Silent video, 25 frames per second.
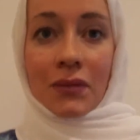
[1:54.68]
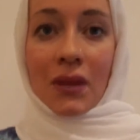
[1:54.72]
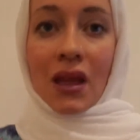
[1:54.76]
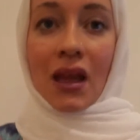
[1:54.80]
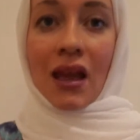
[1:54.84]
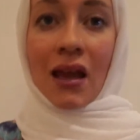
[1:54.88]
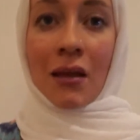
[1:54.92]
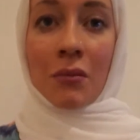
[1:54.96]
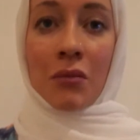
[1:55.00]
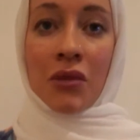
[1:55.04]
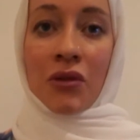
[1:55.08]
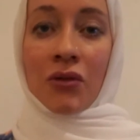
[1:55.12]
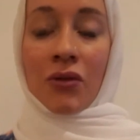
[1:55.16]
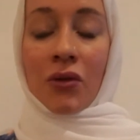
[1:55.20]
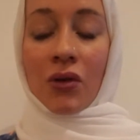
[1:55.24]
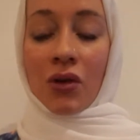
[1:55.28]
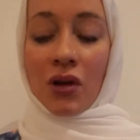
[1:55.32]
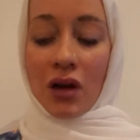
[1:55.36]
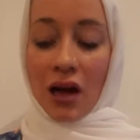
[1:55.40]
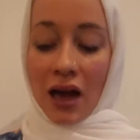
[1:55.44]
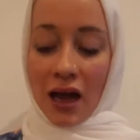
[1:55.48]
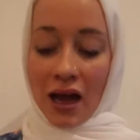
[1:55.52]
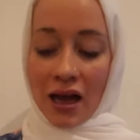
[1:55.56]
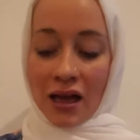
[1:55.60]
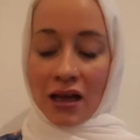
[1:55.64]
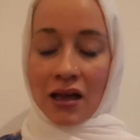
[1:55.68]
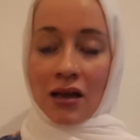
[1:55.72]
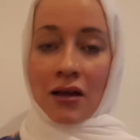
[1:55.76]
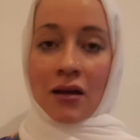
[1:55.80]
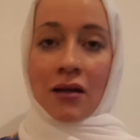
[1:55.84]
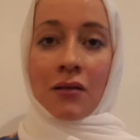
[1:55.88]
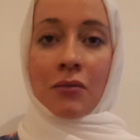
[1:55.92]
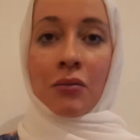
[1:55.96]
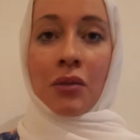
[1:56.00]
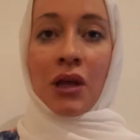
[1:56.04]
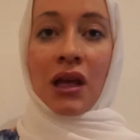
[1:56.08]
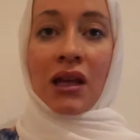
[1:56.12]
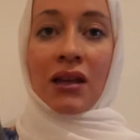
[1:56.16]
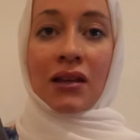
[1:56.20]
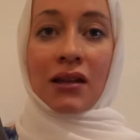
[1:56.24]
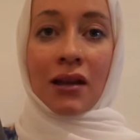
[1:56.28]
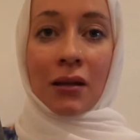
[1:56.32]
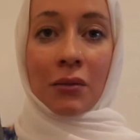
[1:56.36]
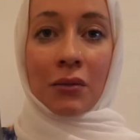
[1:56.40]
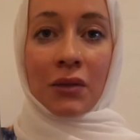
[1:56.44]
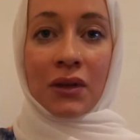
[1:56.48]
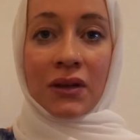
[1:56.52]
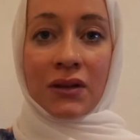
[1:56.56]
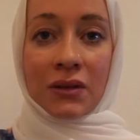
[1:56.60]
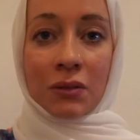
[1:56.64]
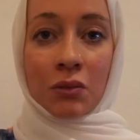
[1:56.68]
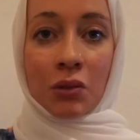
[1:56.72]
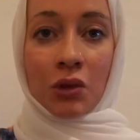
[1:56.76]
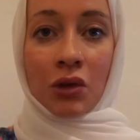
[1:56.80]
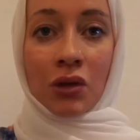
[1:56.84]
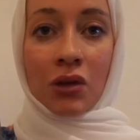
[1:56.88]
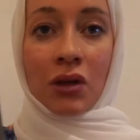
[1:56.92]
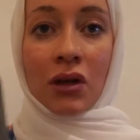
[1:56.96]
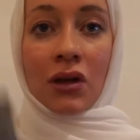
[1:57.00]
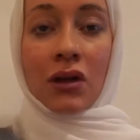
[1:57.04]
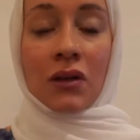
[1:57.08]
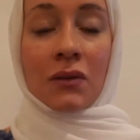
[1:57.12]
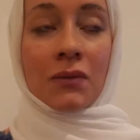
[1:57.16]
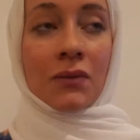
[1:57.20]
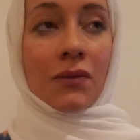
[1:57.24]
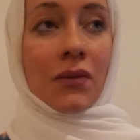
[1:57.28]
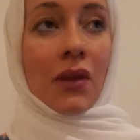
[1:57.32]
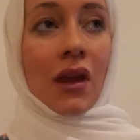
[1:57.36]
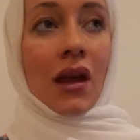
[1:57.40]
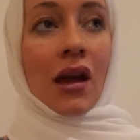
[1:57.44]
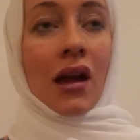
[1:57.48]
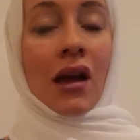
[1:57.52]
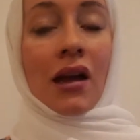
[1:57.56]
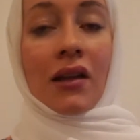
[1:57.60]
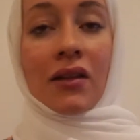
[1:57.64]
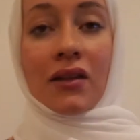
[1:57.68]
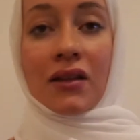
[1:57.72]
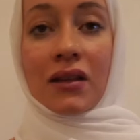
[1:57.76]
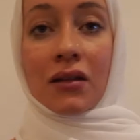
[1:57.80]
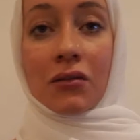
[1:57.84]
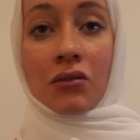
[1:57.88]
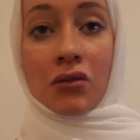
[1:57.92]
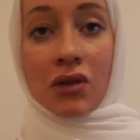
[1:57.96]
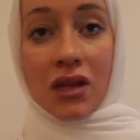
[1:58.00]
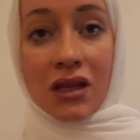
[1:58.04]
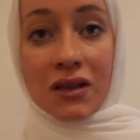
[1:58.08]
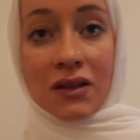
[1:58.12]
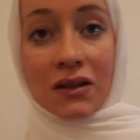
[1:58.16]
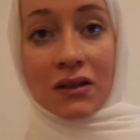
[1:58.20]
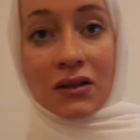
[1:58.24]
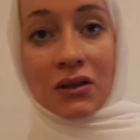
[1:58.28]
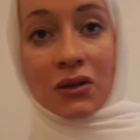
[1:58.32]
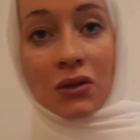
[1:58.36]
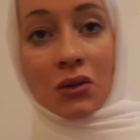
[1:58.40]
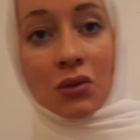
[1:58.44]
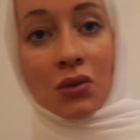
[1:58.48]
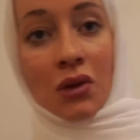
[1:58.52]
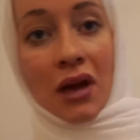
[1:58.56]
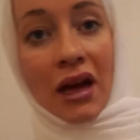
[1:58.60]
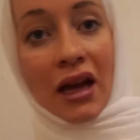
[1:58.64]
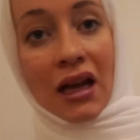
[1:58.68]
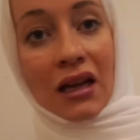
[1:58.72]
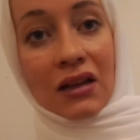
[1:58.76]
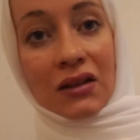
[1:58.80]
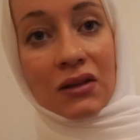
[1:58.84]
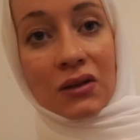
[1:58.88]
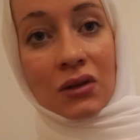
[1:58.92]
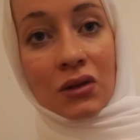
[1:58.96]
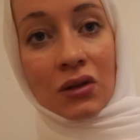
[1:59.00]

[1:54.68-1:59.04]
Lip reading: and before I picked up this book, the reason to why I